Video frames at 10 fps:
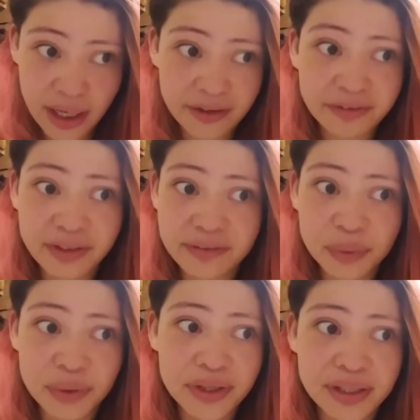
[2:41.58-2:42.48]
I've lived
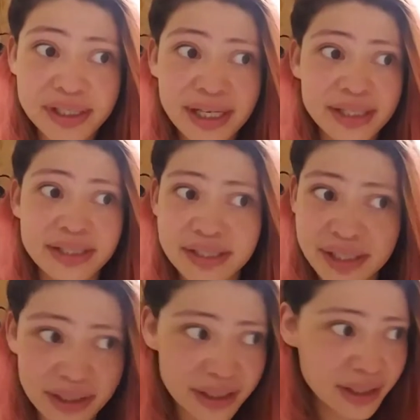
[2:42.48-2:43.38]
with intense
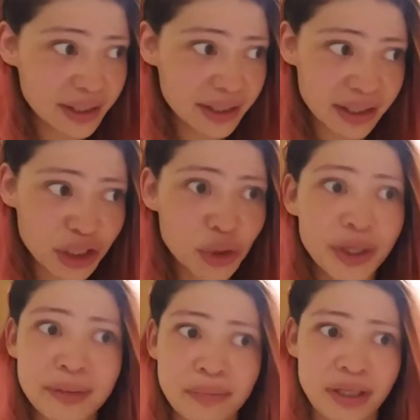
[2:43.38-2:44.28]

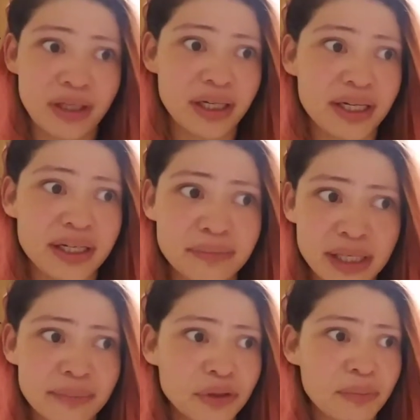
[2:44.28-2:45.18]
cramping and
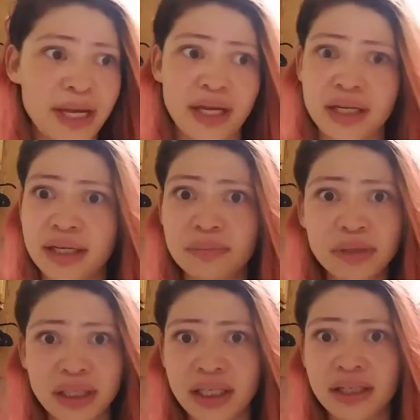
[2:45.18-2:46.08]
abdominal pain and
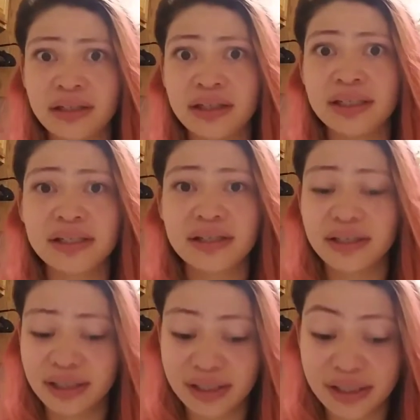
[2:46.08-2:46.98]
bleeding
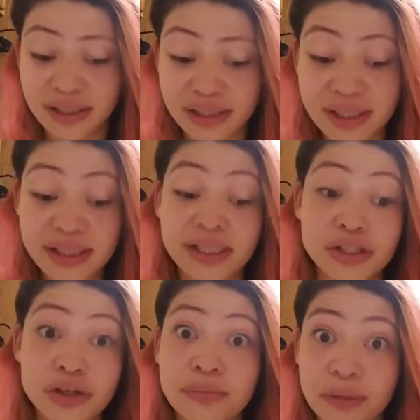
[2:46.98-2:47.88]
since I
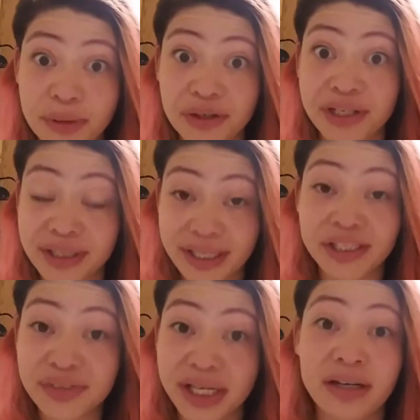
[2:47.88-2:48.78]
started my period at the
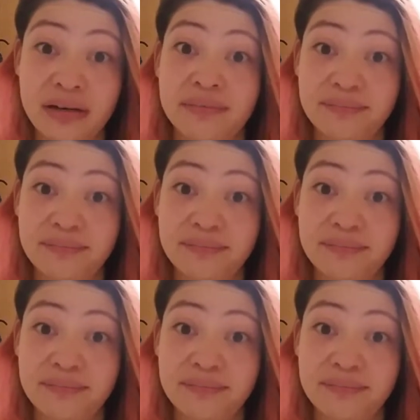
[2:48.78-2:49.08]
age of 10.